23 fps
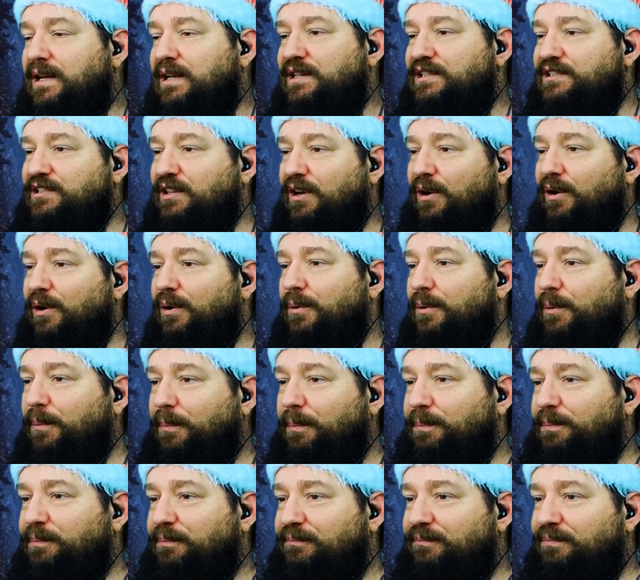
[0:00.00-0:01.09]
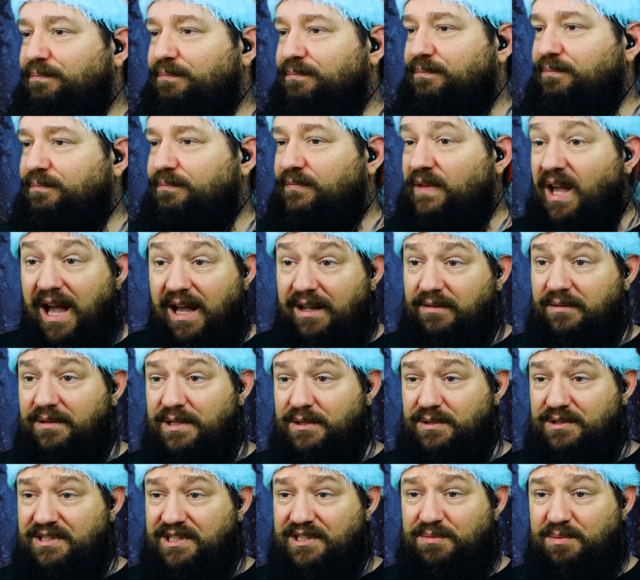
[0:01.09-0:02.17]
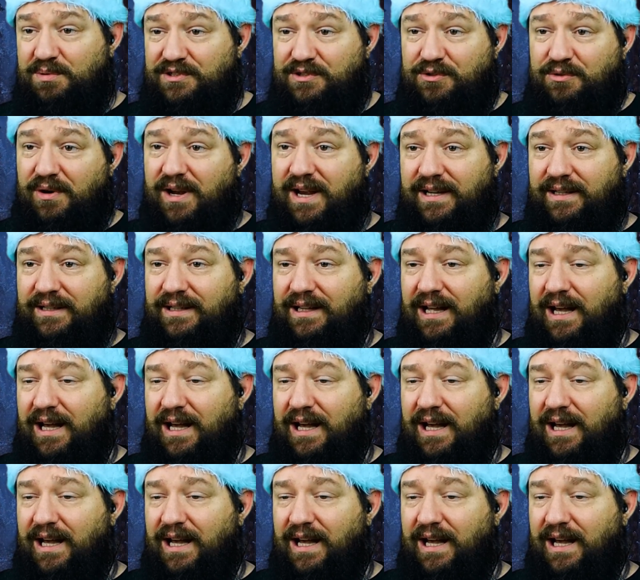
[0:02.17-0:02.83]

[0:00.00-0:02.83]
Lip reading: So yeah, this was great.